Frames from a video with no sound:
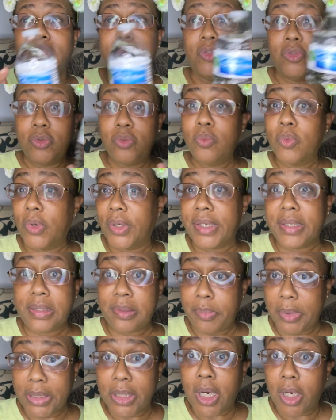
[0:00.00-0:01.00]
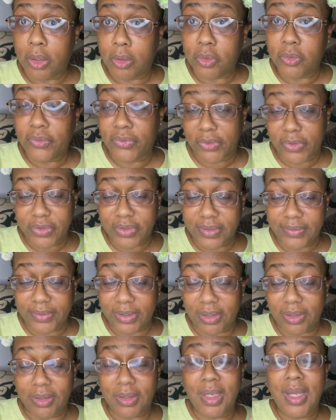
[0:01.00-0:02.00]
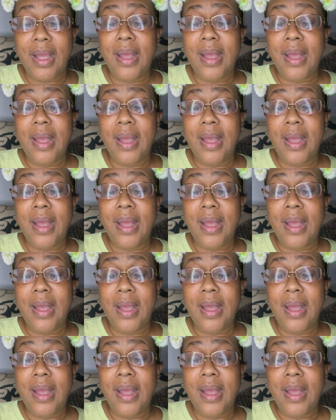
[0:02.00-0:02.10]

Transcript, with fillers: you want it to be cold, first of all.